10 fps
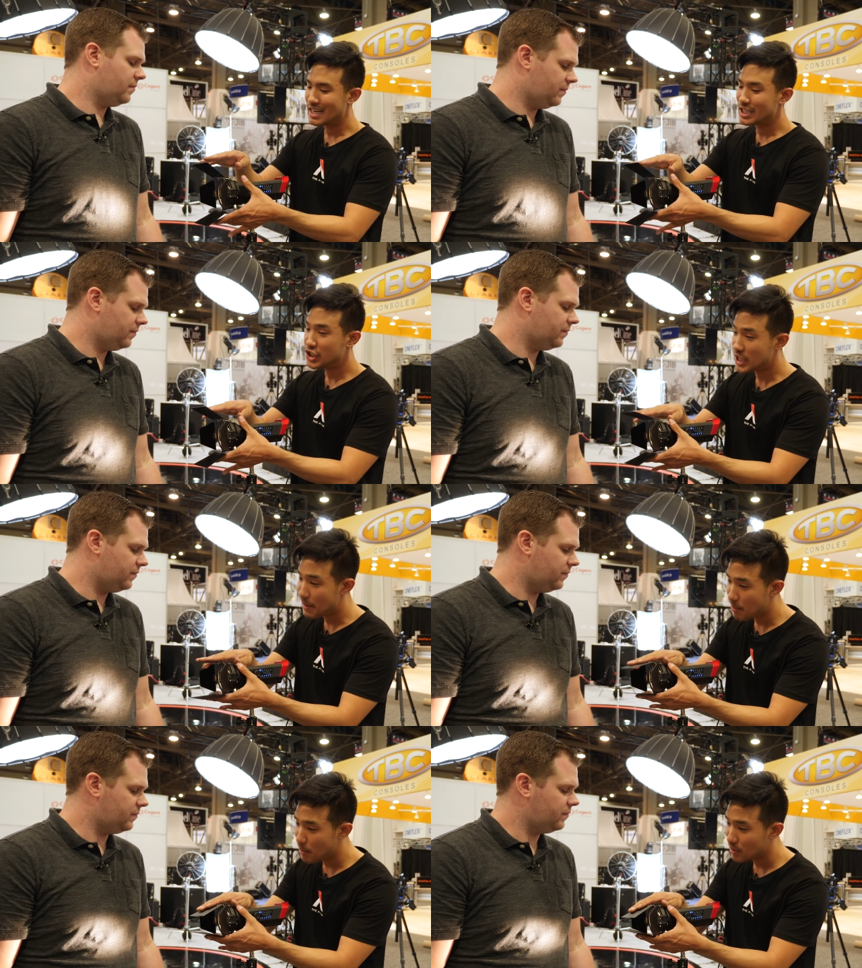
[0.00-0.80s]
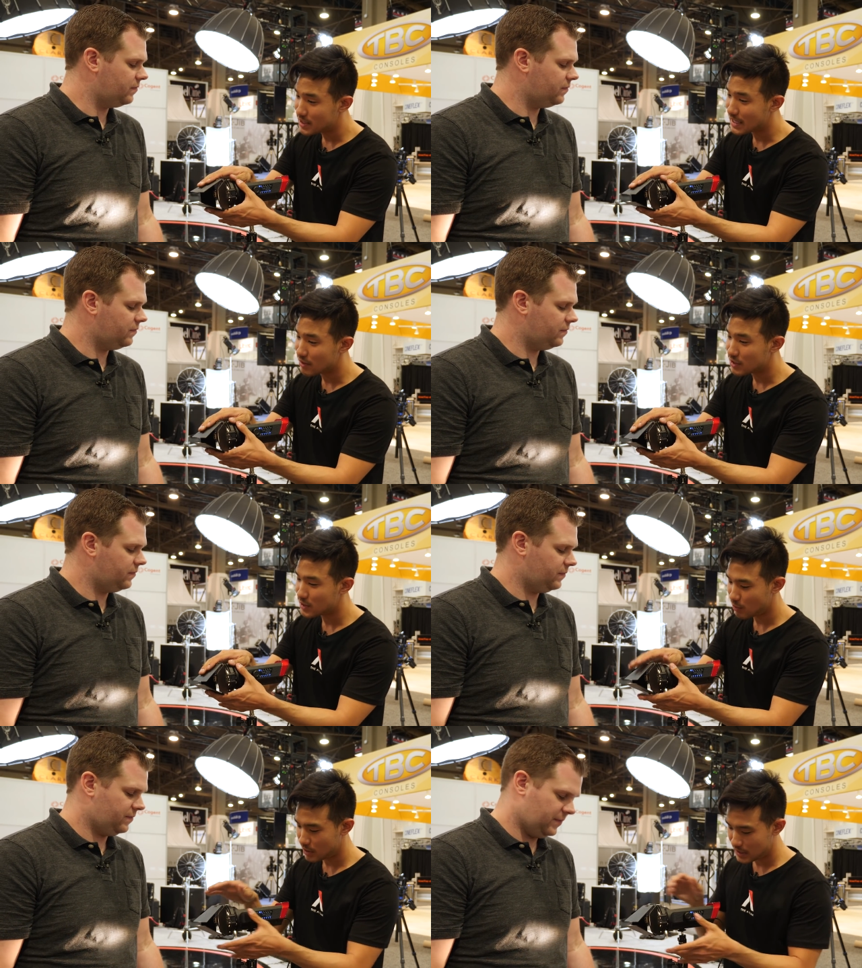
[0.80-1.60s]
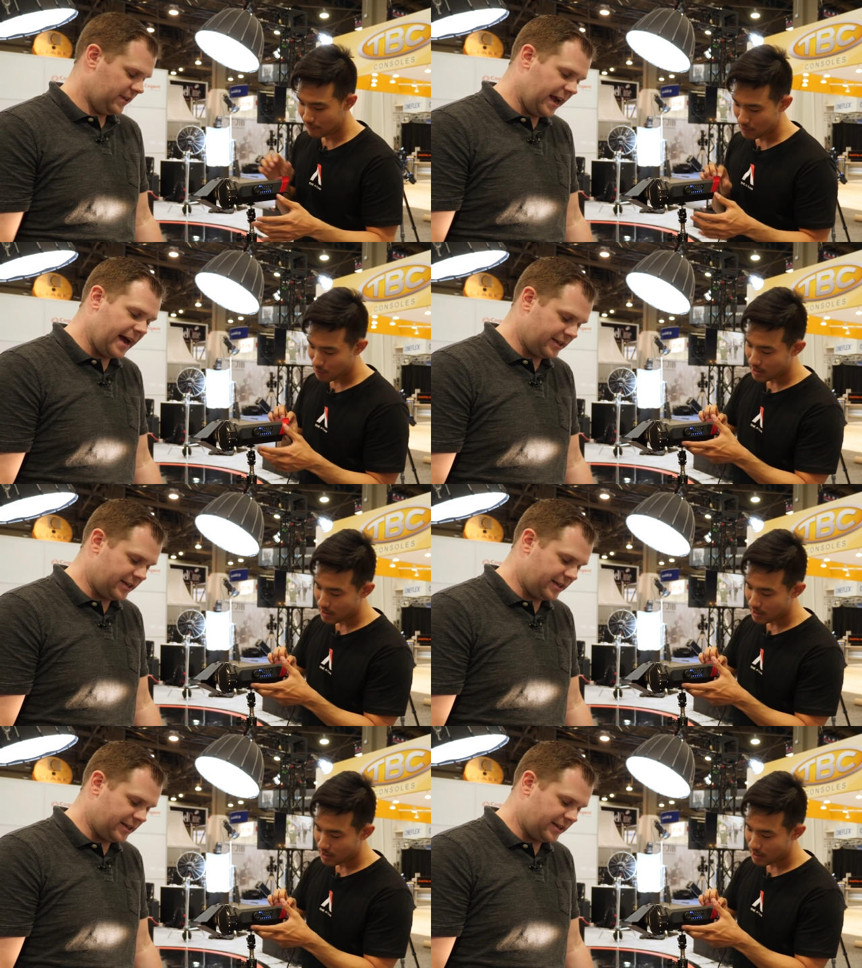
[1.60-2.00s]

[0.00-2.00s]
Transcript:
Speaker 1: shapeable, single source. If you yes.